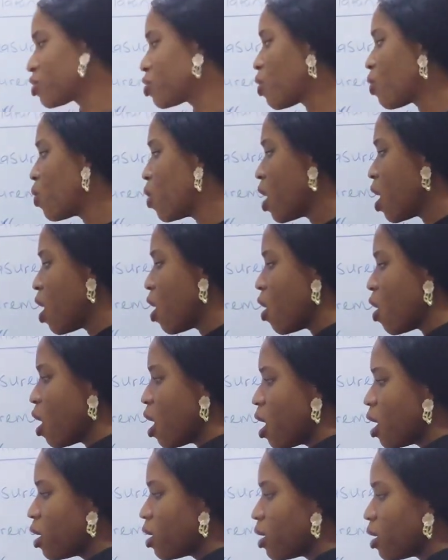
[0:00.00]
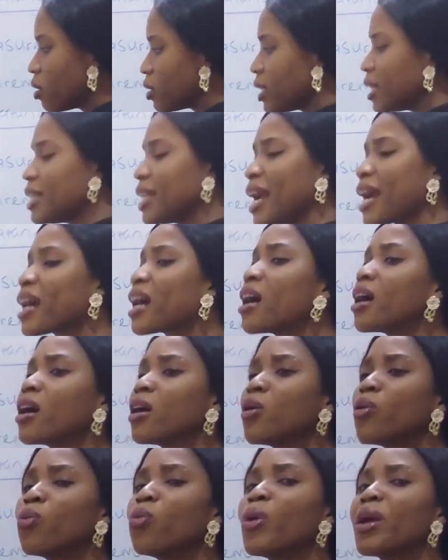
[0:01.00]
So the neck
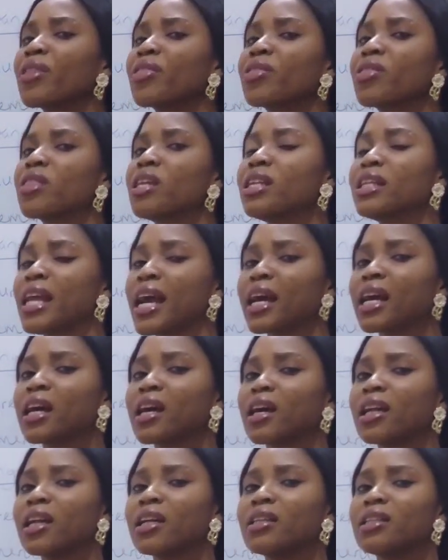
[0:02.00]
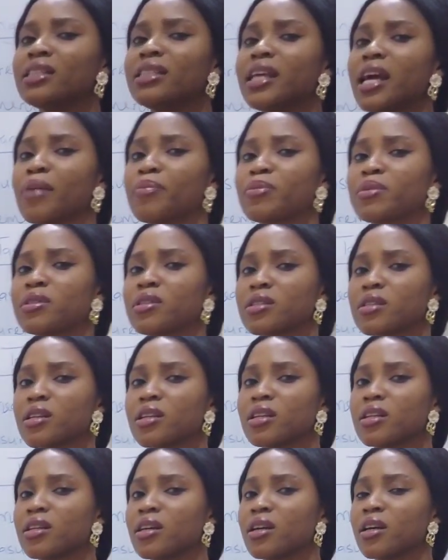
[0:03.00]
width, the neck depth,
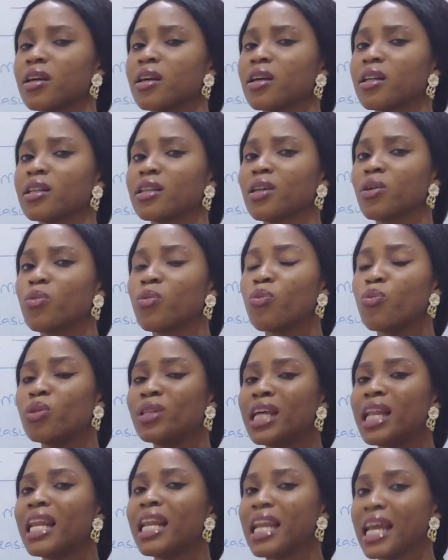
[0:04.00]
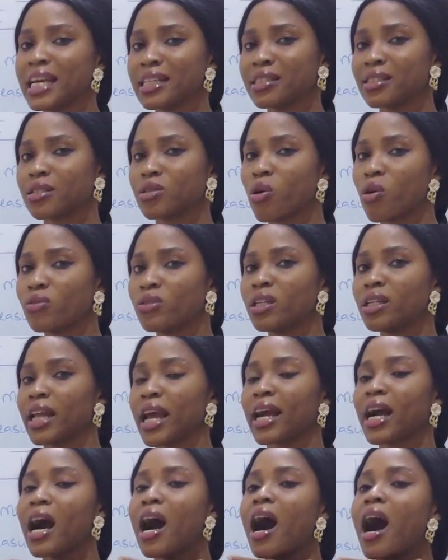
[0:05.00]
the length of the
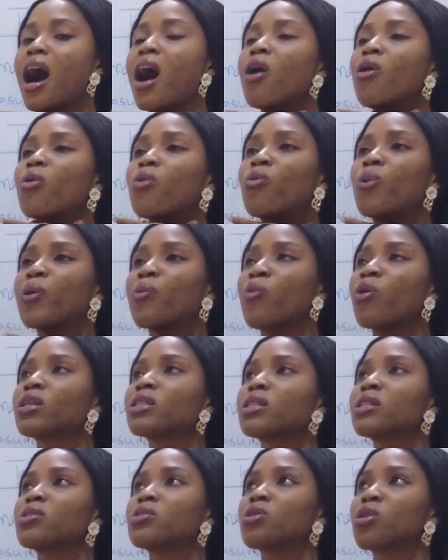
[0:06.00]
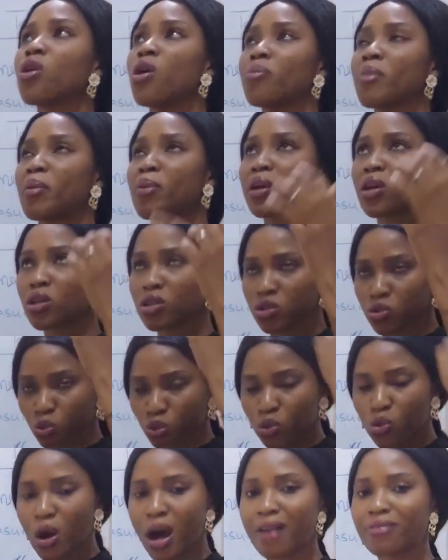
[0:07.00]
neck, how we want it to come up, because
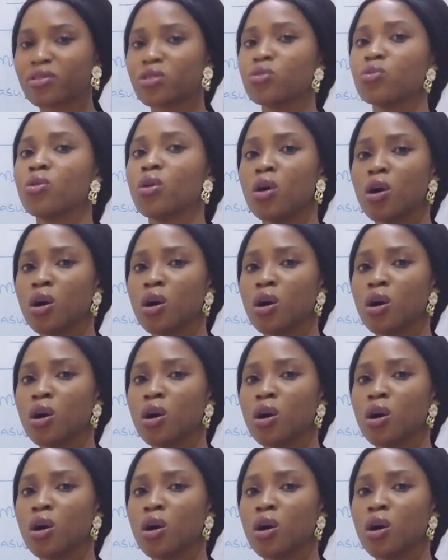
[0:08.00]
we'll have to,